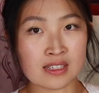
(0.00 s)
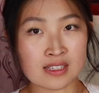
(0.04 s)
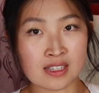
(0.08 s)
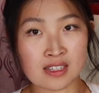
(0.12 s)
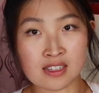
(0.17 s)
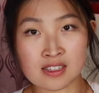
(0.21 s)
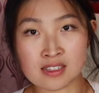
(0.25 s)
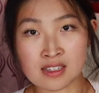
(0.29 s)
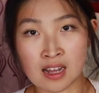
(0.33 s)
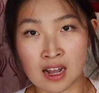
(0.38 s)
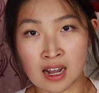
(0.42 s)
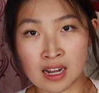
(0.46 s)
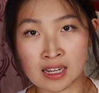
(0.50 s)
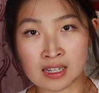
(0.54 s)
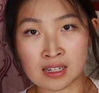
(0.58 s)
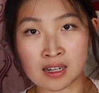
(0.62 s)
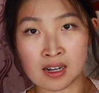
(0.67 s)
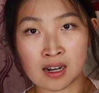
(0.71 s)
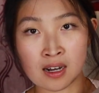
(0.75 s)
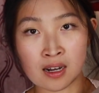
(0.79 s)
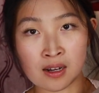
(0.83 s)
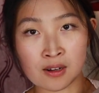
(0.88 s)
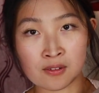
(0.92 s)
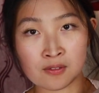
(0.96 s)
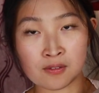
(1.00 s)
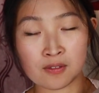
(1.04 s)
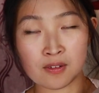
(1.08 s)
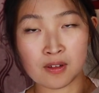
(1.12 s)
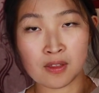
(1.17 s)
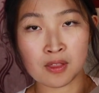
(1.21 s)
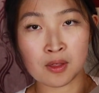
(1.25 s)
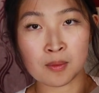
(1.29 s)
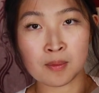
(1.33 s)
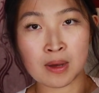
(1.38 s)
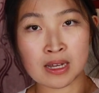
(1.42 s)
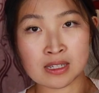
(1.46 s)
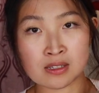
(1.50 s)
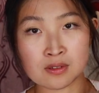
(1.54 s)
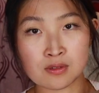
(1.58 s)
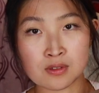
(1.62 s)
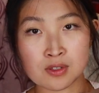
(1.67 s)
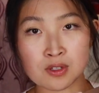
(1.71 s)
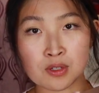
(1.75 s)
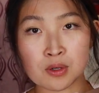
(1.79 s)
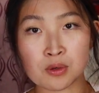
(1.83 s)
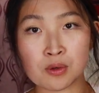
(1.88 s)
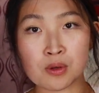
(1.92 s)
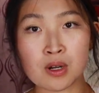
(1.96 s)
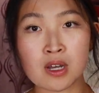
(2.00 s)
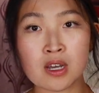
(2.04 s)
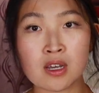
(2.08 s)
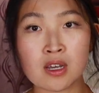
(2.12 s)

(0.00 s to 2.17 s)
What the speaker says: is the design of the bezels. So